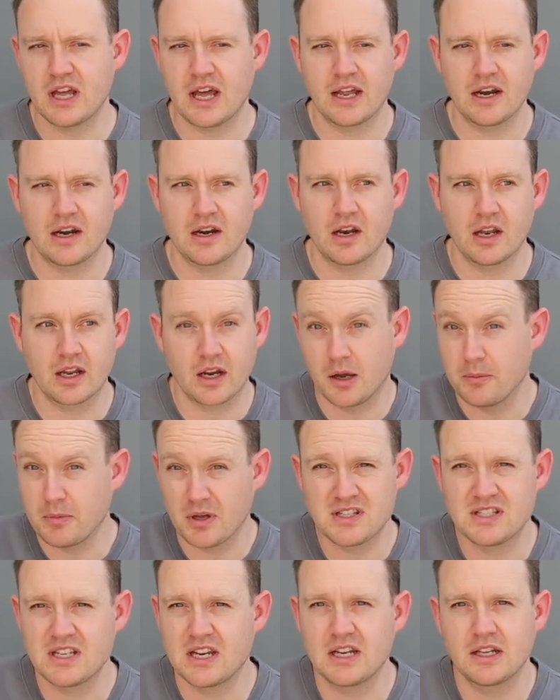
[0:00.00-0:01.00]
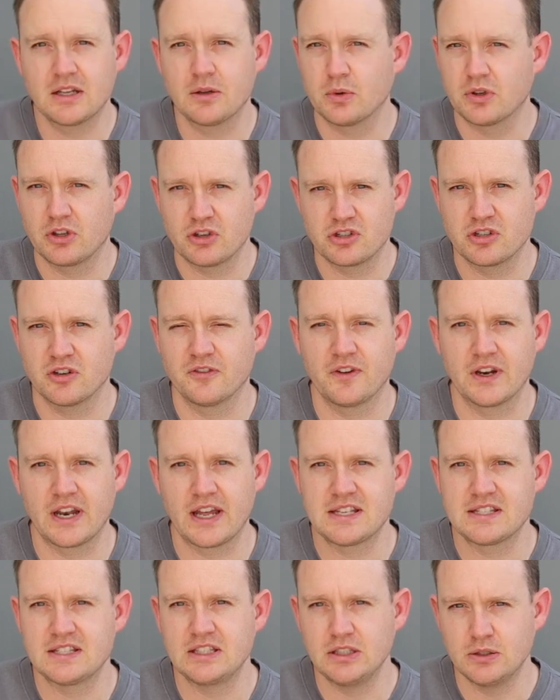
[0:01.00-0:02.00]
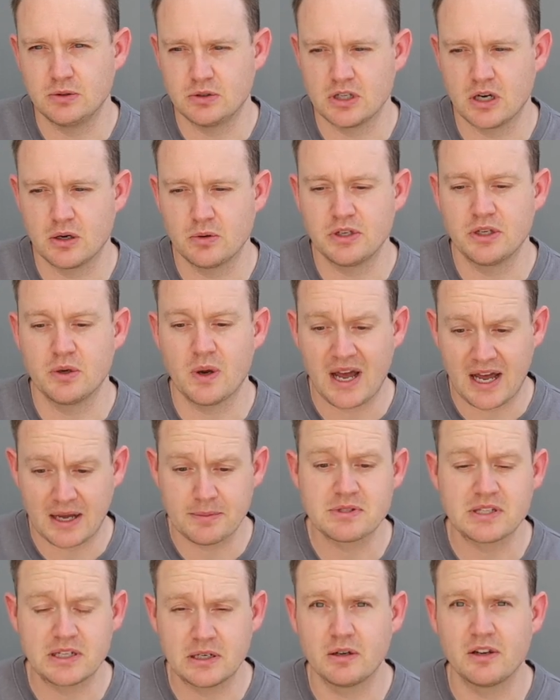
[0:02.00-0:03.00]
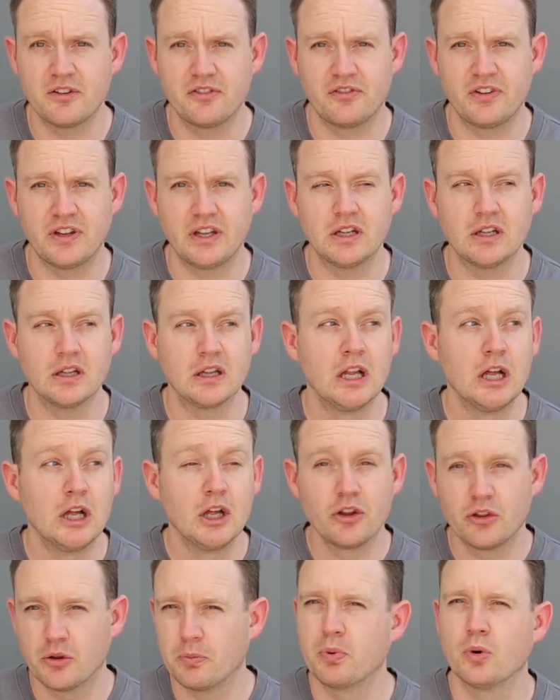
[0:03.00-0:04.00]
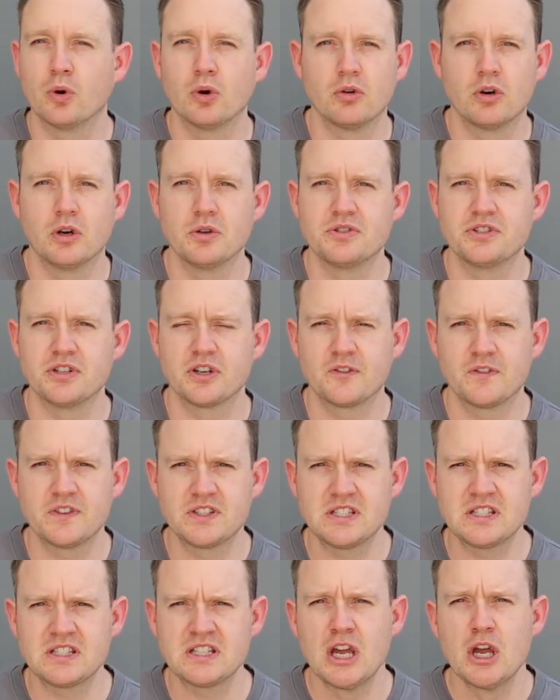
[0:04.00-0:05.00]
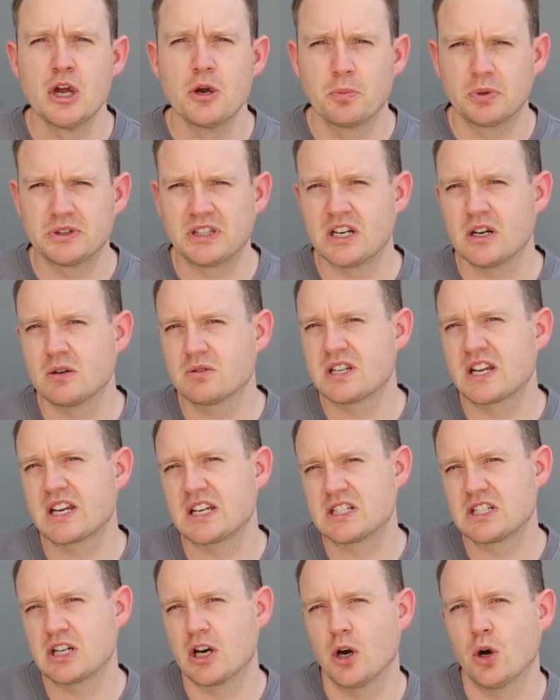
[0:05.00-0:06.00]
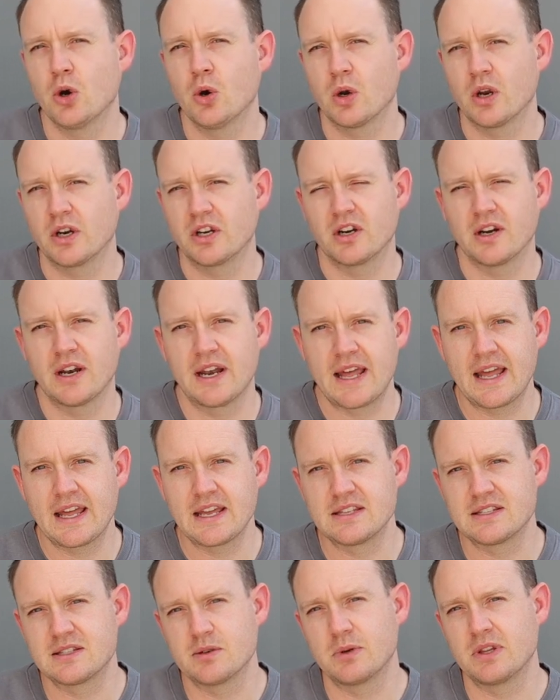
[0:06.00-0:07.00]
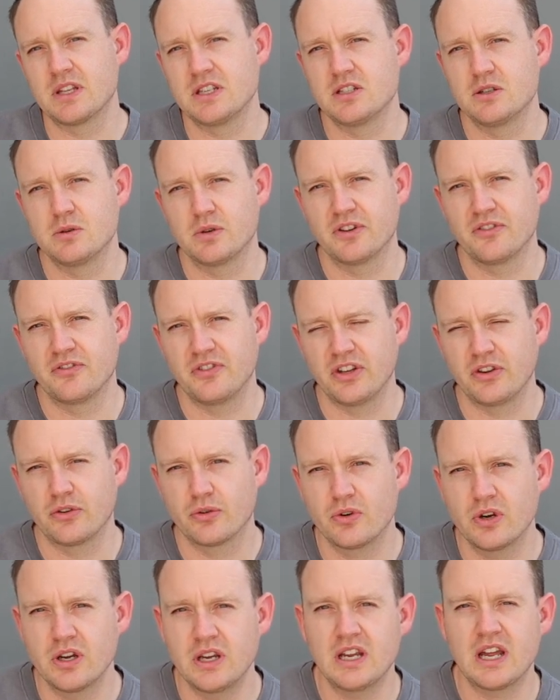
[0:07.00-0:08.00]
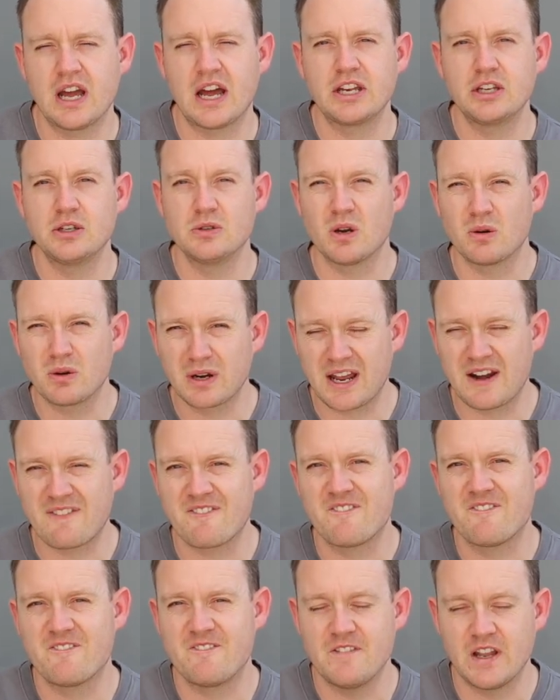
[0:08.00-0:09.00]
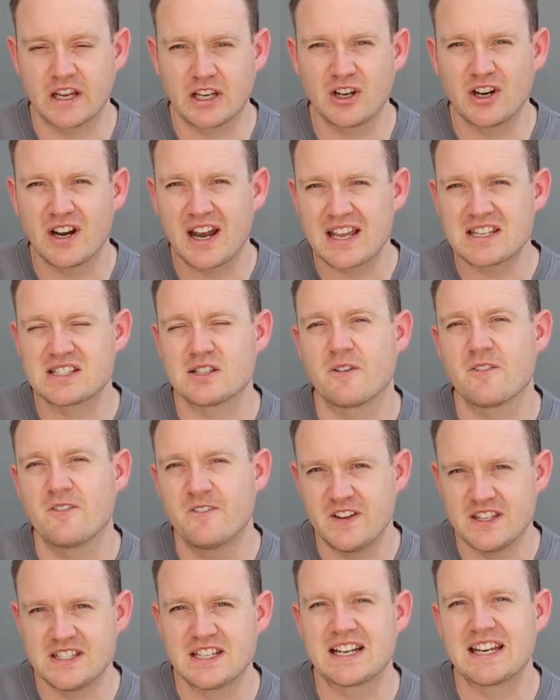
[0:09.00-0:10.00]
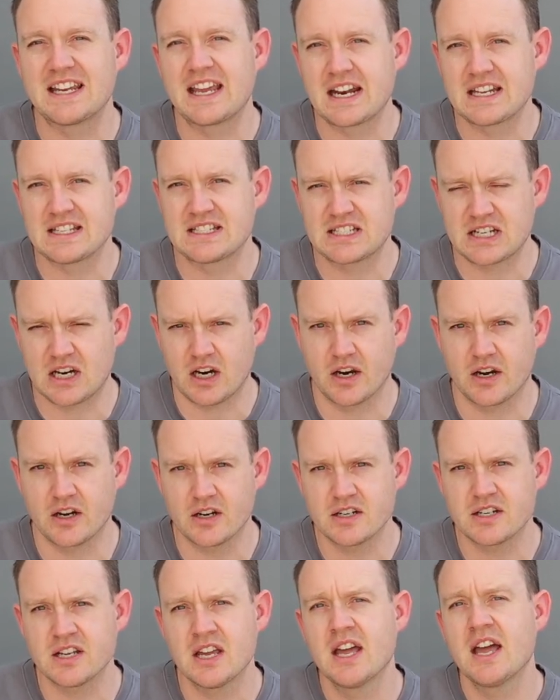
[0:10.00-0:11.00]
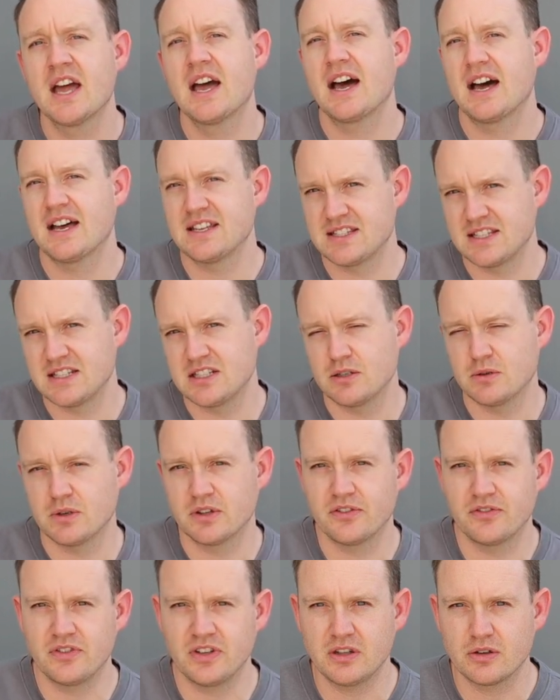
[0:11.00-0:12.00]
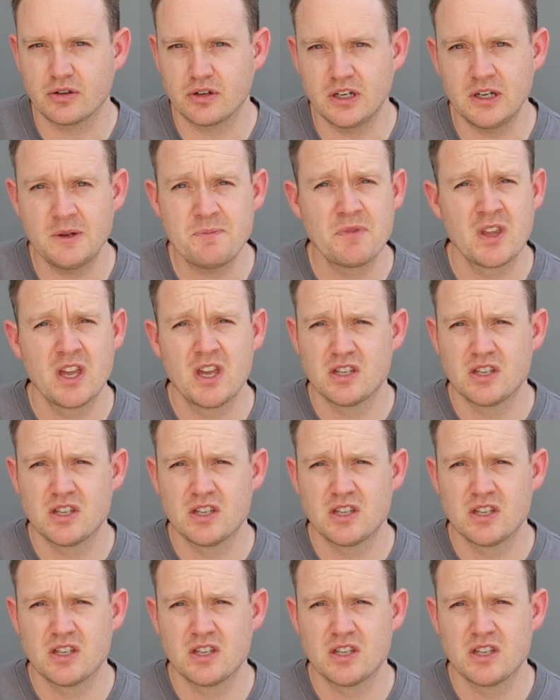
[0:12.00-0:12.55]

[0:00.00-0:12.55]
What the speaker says: And like, I'm not saying that with the Shuffle S that you don't, you absolutely feel the poor road surfaces, but they don't take a toll on your legs the way they do on the V3. And you don't get, like your legs don't physically get as tired as they do on the V3.